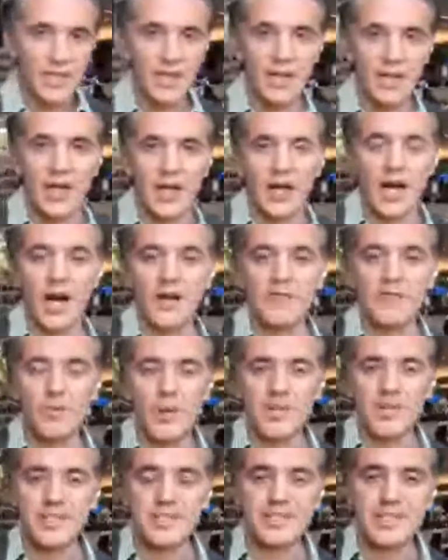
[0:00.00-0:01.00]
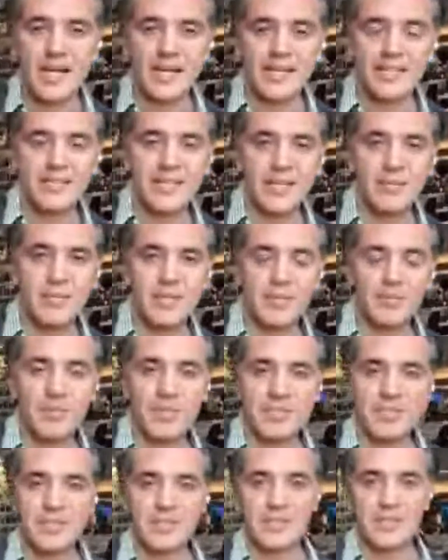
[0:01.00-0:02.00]
Hi everyone, it's your daily 10-minute
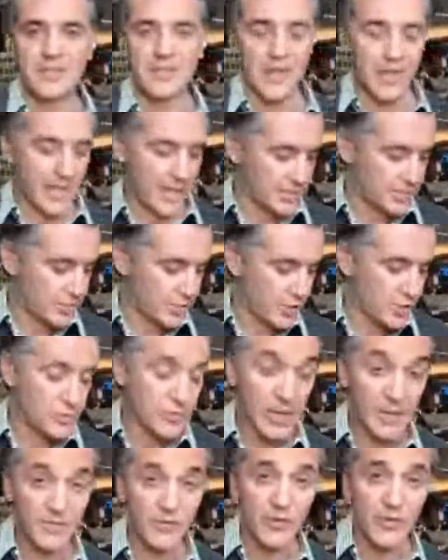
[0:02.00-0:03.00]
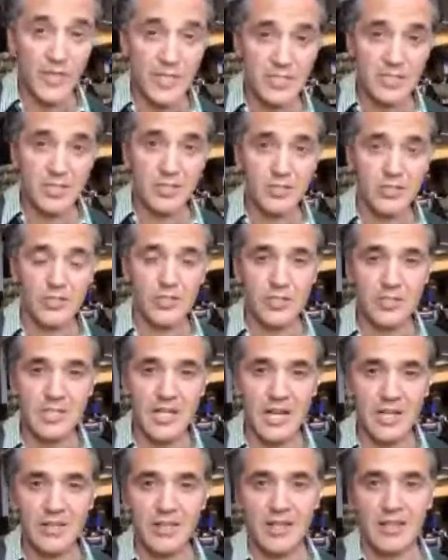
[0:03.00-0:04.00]
business and finance news wrap for this
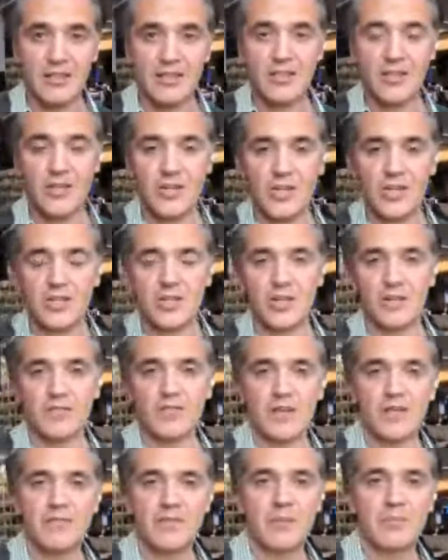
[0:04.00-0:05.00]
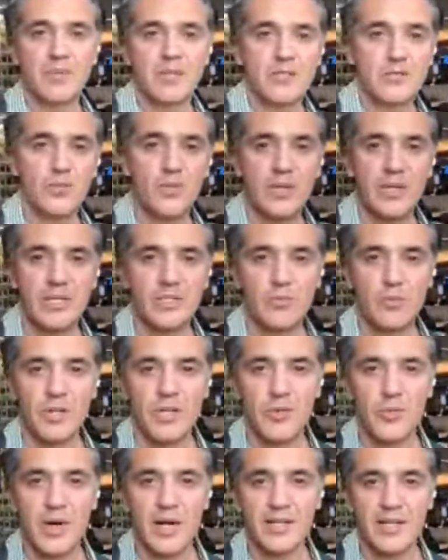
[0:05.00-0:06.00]
Tuesday, the 30th of November
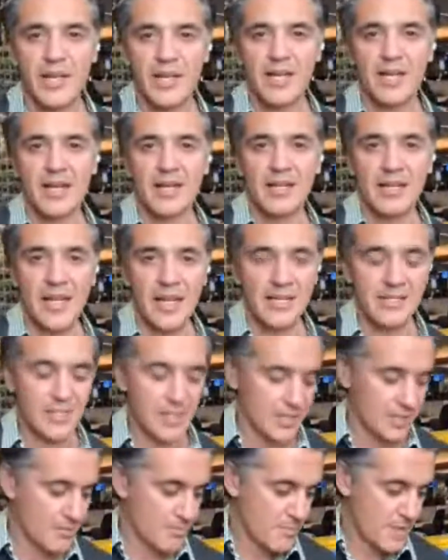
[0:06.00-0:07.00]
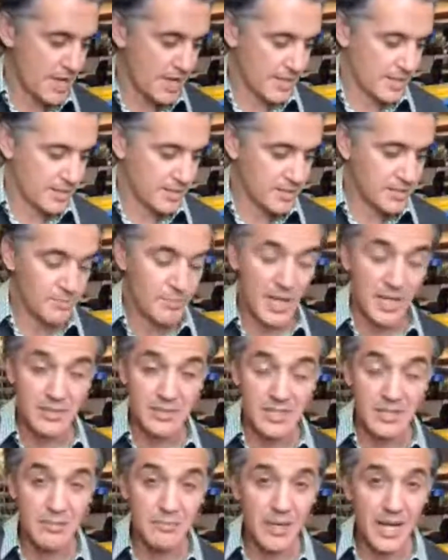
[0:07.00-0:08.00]
2021. Later, the markets
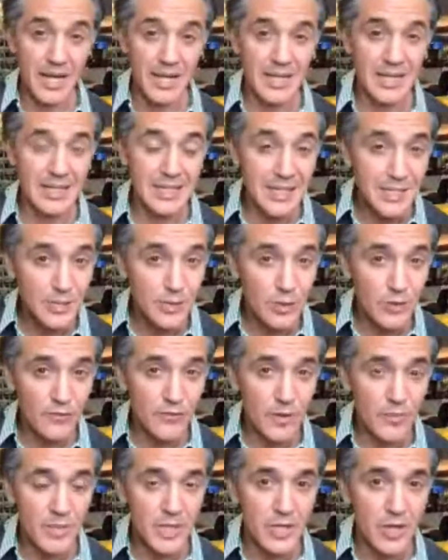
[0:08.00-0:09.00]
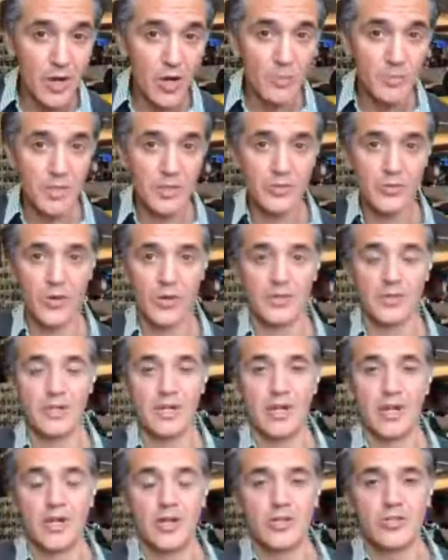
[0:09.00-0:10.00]
bouncing back a little from the Omicron
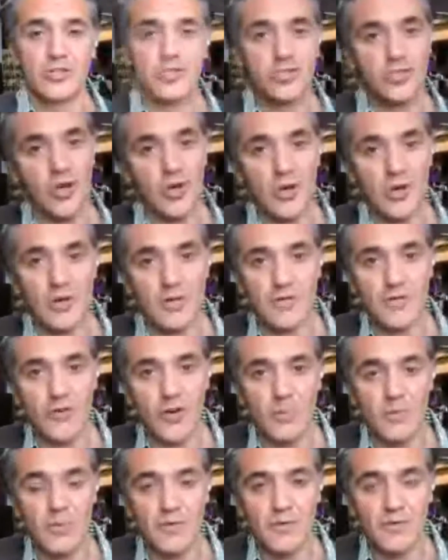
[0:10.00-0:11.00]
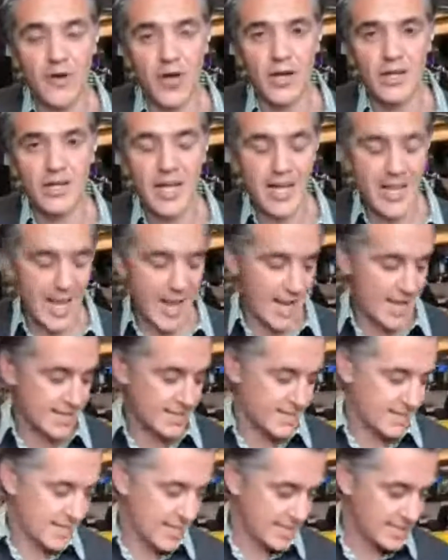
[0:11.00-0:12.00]
shock from Friday
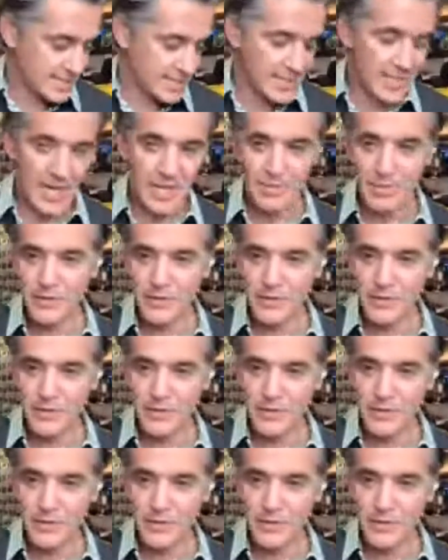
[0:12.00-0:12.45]
and yesterday.